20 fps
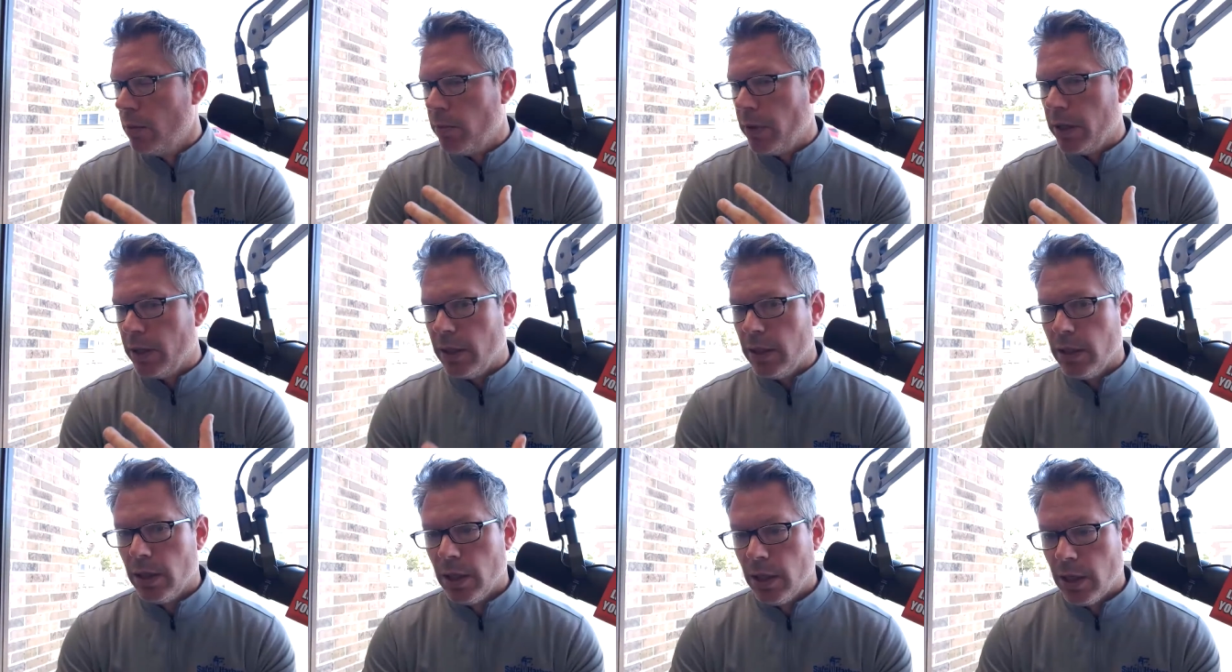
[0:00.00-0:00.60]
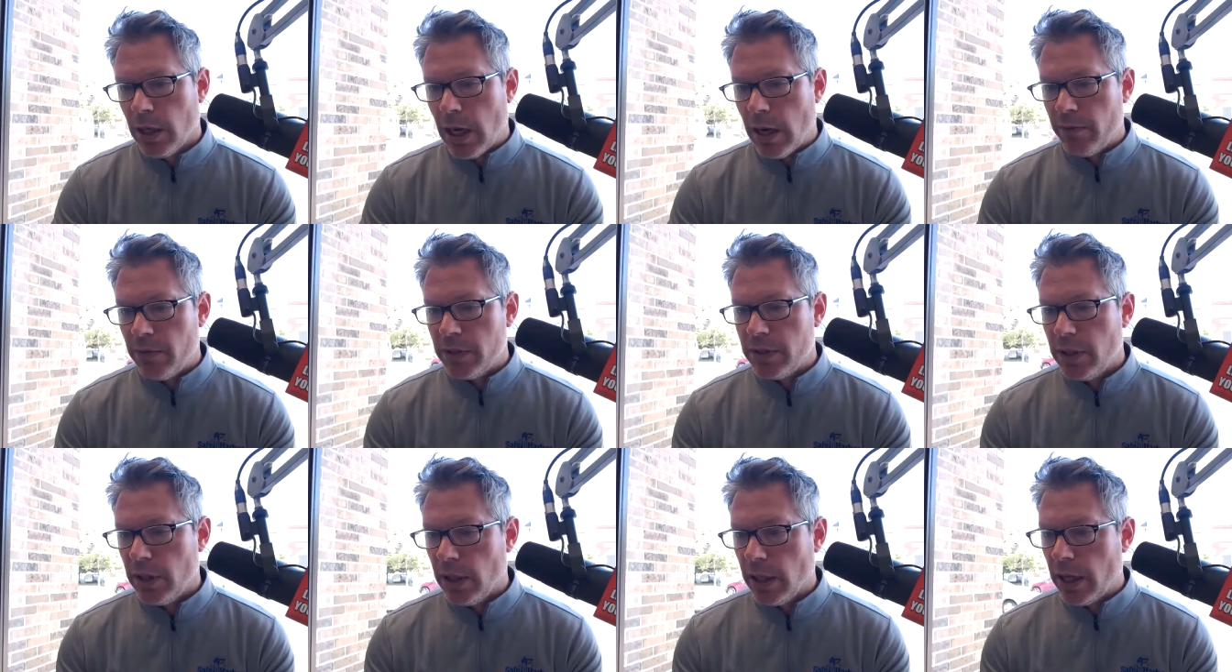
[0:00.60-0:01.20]
But
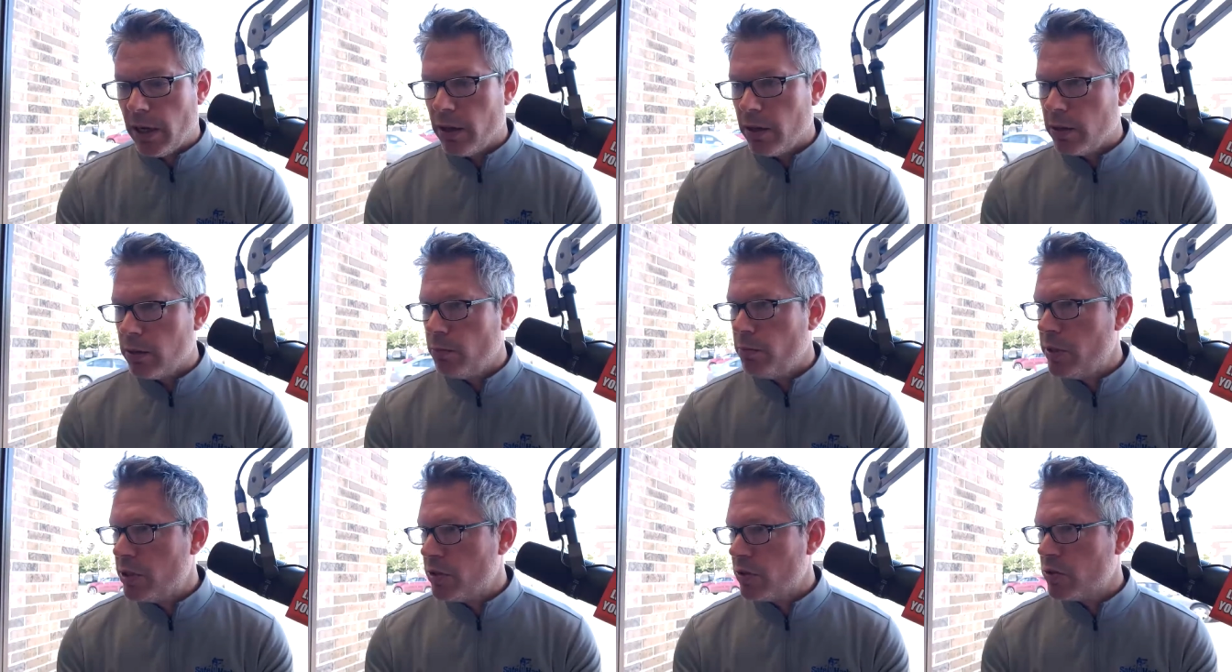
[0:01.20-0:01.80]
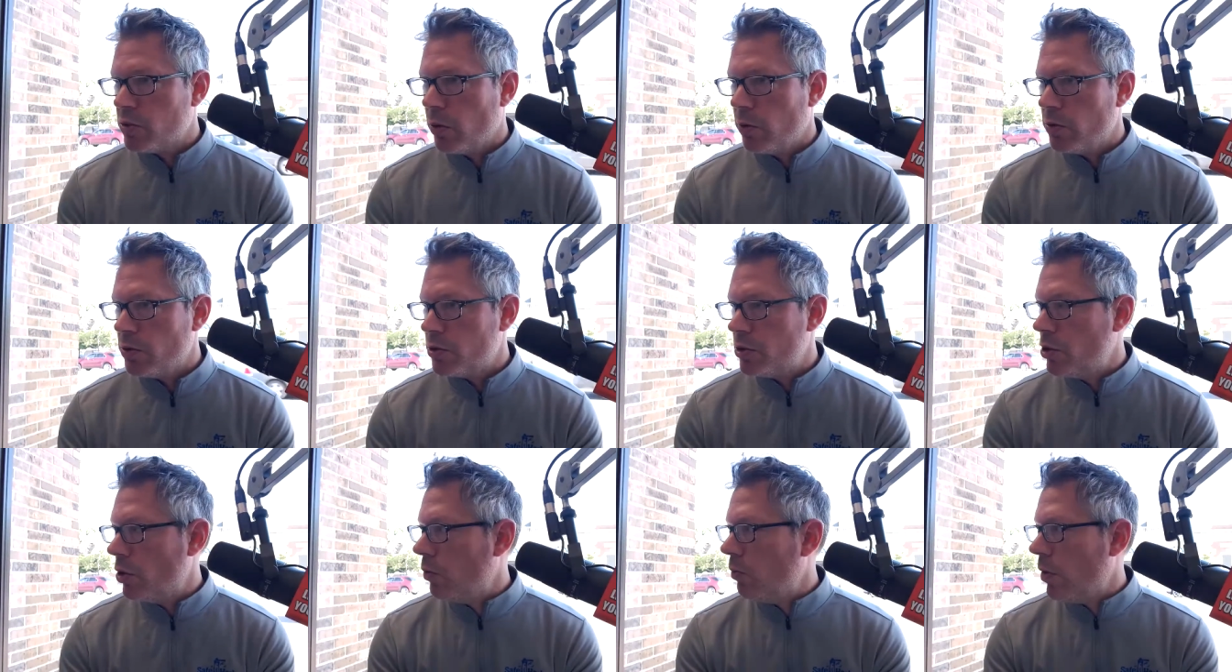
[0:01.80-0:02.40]
obviously, a lot of the business
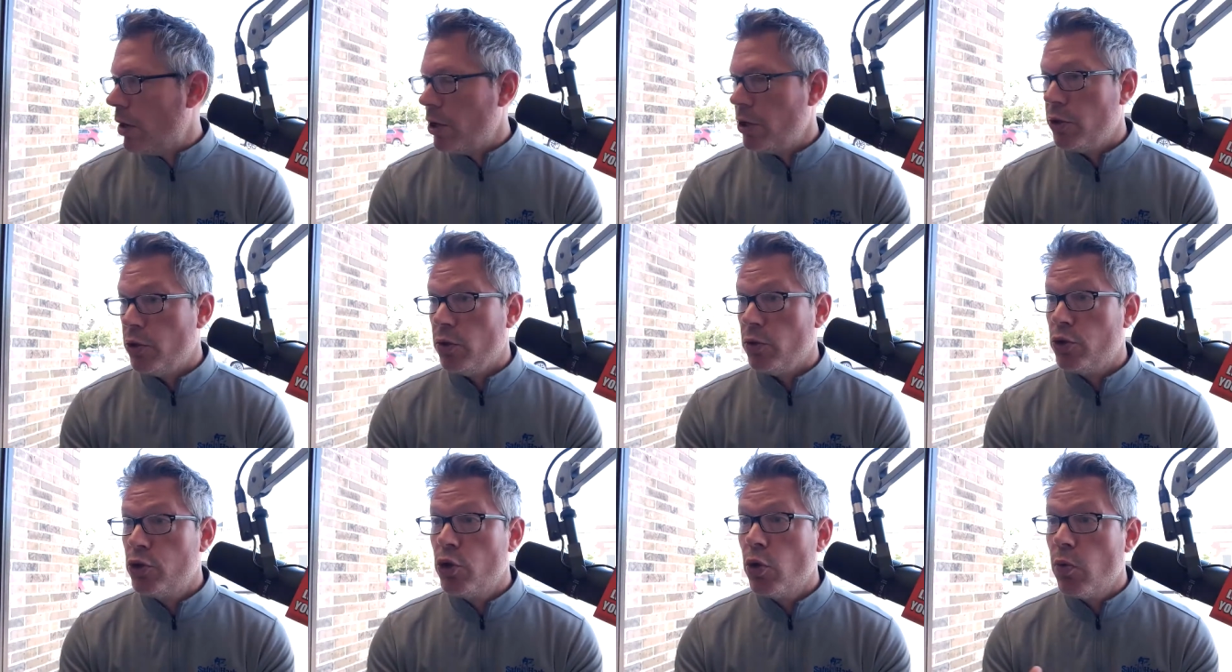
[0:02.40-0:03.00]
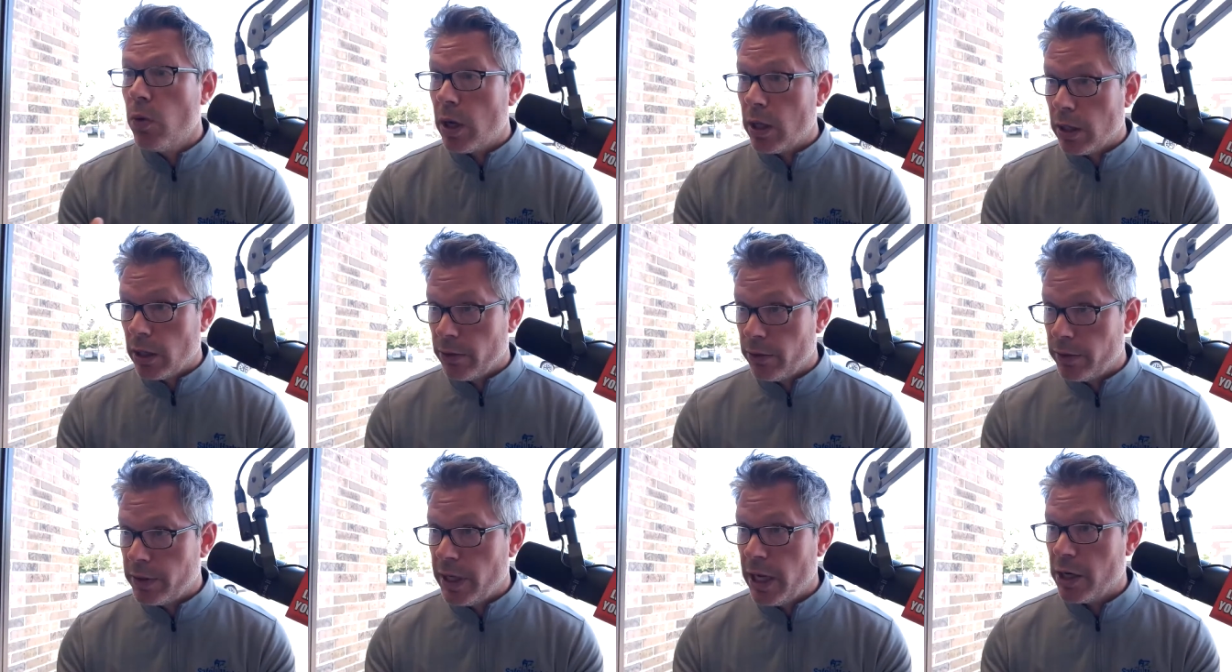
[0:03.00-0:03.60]
owners don't want to do too well
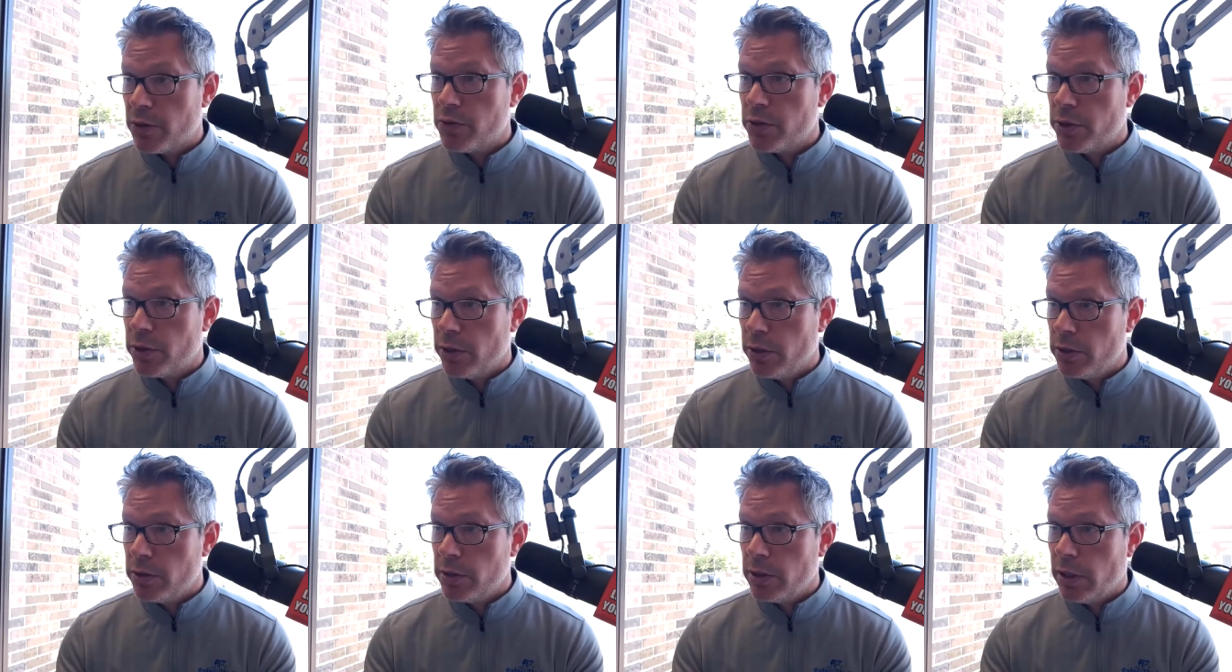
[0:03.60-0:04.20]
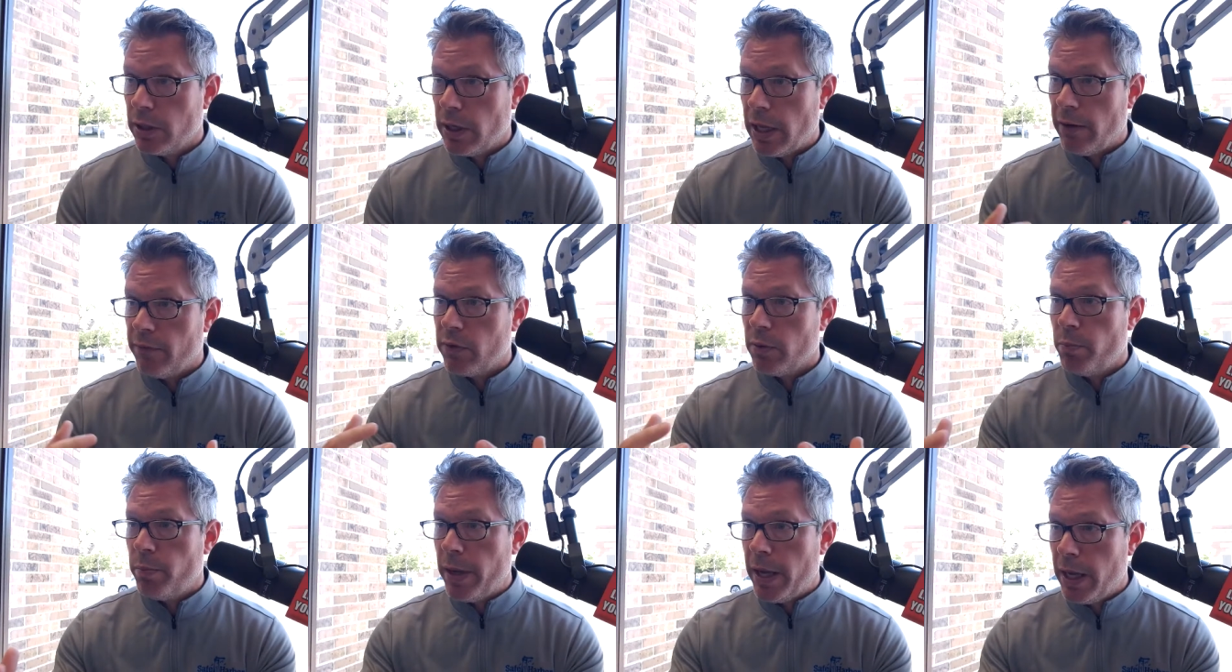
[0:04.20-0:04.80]
on their tax returns and then
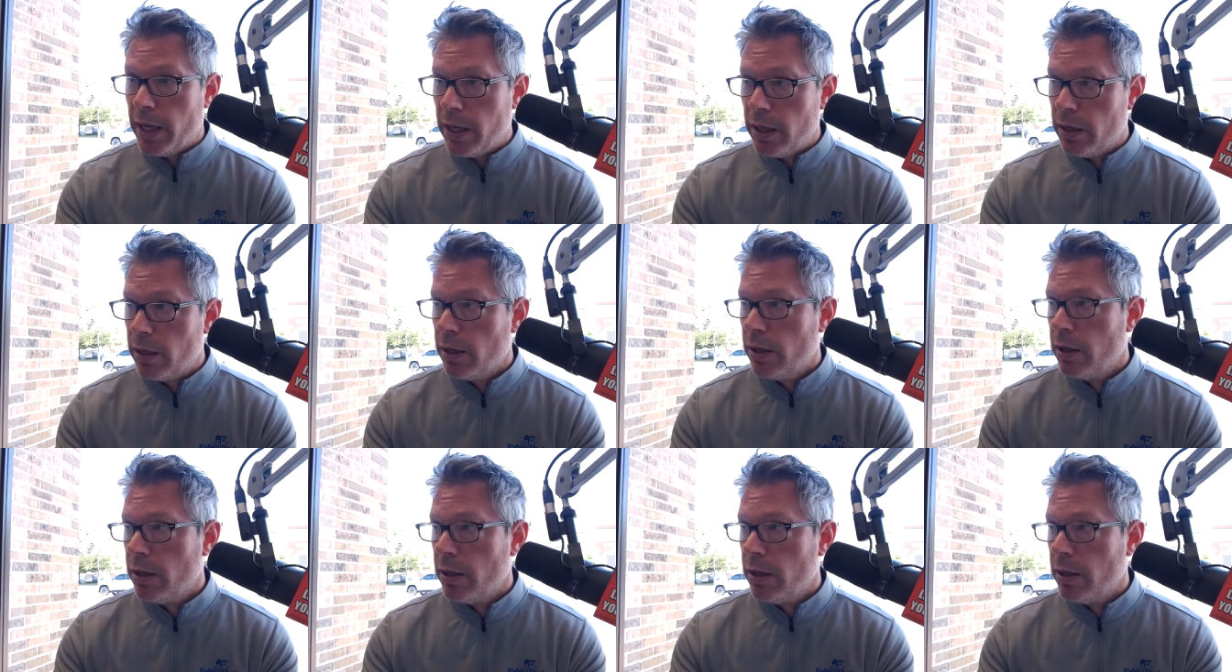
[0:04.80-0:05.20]
have to pay